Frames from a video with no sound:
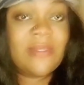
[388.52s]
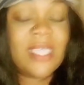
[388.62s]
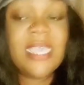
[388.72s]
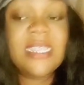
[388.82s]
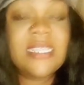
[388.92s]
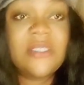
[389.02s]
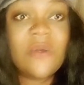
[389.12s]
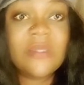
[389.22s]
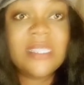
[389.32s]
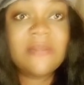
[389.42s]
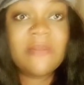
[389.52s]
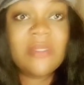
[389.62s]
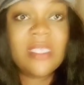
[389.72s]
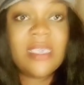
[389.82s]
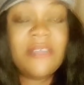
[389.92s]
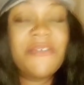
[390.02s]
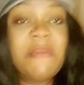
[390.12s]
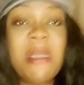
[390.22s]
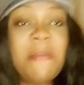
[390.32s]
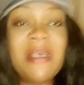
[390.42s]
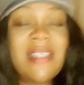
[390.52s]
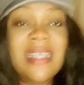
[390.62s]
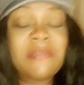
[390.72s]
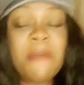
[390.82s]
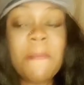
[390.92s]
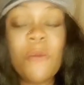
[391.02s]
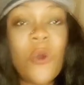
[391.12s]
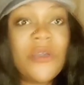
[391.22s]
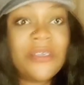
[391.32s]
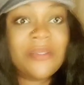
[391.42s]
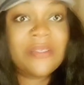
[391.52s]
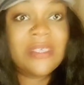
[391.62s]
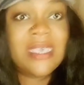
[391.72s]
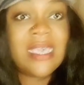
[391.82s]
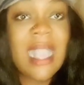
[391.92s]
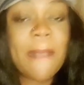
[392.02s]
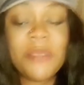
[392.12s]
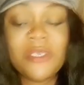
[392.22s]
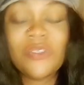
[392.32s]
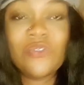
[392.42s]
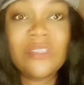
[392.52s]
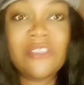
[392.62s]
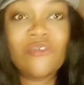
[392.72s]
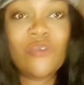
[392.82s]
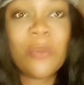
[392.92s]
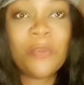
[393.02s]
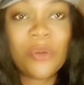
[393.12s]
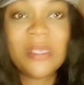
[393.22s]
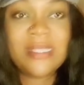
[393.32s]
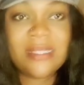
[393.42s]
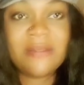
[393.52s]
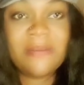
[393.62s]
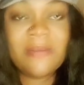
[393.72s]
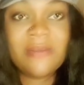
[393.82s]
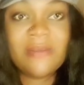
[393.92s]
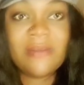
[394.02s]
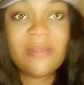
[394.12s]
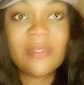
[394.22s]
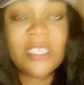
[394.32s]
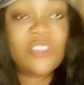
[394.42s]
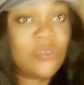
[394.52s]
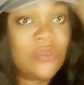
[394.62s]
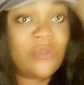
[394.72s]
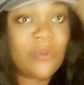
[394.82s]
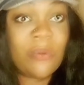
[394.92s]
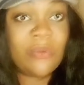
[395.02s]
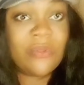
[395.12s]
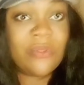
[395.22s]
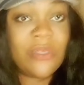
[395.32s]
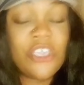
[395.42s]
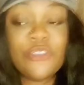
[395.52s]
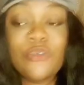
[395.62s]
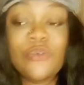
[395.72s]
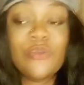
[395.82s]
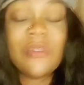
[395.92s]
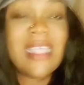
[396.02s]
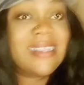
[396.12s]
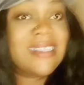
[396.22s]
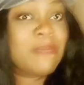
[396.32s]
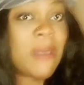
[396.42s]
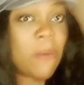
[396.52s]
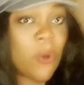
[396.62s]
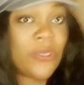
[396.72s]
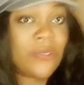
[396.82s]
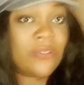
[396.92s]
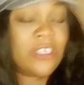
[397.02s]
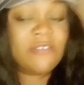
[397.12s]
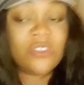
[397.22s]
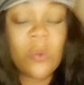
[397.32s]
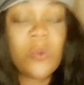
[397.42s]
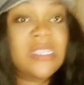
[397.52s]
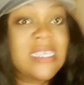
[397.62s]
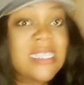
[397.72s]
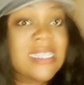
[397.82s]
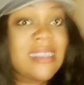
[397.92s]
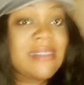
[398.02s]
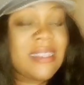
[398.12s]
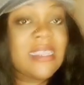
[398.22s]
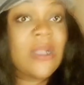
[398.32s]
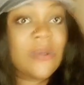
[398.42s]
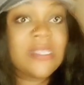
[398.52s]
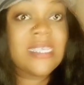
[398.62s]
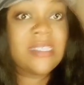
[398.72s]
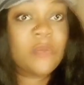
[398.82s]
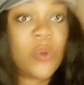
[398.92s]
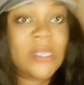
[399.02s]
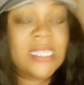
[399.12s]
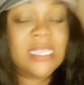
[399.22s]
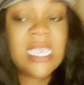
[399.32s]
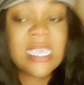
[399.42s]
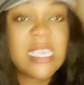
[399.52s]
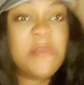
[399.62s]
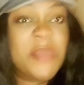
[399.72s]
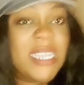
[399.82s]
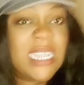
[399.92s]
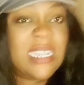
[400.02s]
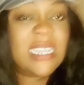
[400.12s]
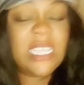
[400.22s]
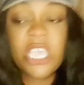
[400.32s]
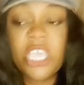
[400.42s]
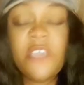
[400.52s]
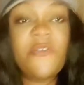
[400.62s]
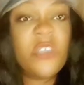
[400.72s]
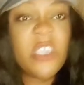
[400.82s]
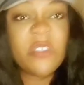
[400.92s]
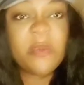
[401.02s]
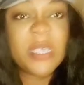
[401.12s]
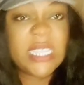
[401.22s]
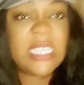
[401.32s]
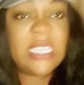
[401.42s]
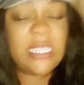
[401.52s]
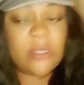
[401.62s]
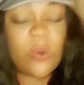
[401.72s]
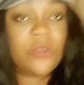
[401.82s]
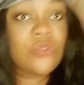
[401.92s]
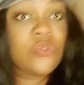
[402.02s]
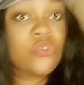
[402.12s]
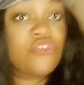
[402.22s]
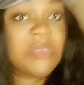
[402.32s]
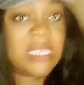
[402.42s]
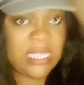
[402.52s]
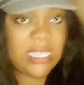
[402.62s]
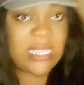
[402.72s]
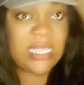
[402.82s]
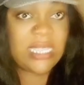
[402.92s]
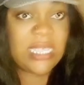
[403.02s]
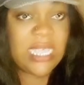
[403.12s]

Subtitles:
It is not. Remember that palm oil can be used to destroy poison. Do you know? Do you know that this palm oil, if someone eats anything that contains poison, immediately, if you give the person this oil to drink it,